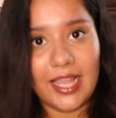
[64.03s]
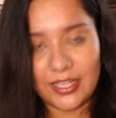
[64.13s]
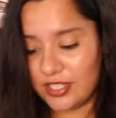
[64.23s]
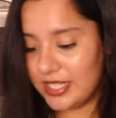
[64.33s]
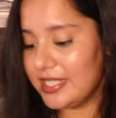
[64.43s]

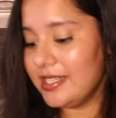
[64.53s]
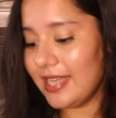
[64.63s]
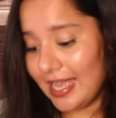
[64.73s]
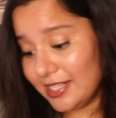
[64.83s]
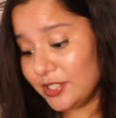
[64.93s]

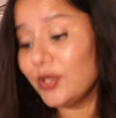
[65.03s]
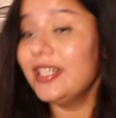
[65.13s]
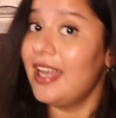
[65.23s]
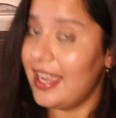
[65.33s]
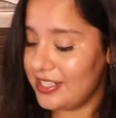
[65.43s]
hydrating,
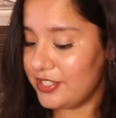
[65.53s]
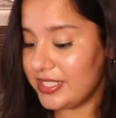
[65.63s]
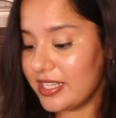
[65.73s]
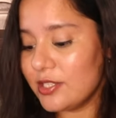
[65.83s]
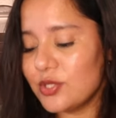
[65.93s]
allantoin
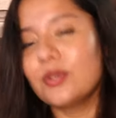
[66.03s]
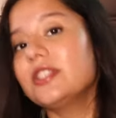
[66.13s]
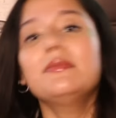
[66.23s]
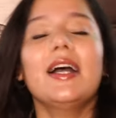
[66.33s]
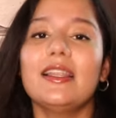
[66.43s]
hydrating,
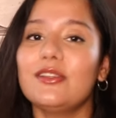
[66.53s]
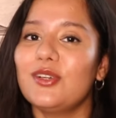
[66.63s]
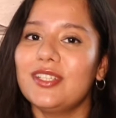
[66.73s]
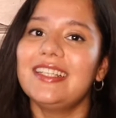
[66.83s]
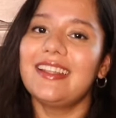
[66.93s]
sodium
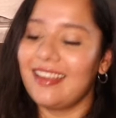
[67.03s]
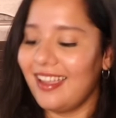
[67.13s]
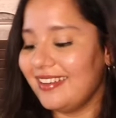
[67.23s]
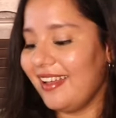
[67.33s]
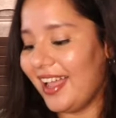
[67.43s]
hyaluronate
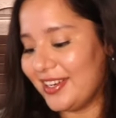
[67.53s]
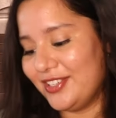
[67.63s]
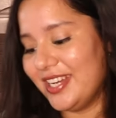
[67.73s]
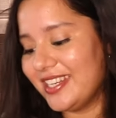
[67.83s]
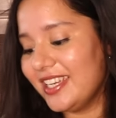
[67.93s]
again
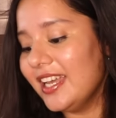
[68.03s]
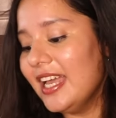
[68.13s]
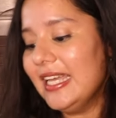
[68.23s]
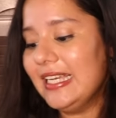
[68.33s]
hydrating.